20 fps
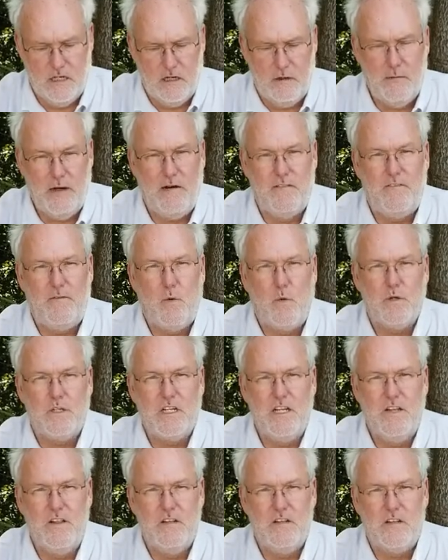about
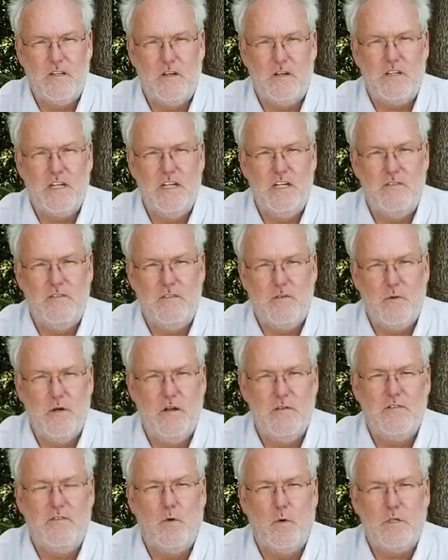14, 13,
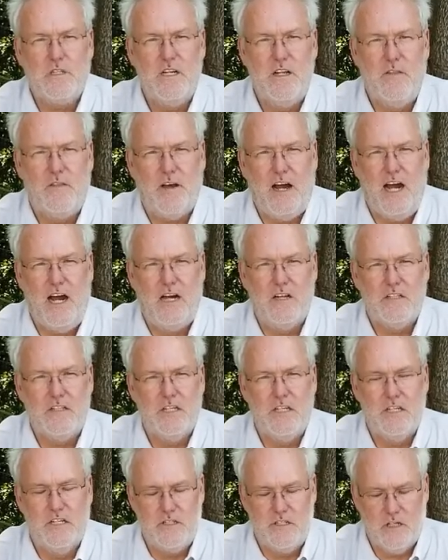12 to
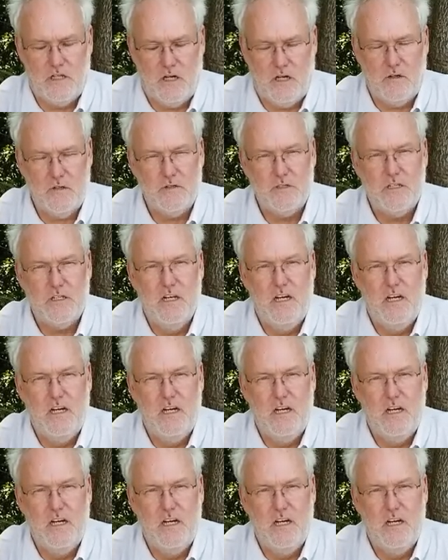14,000 deer jaws.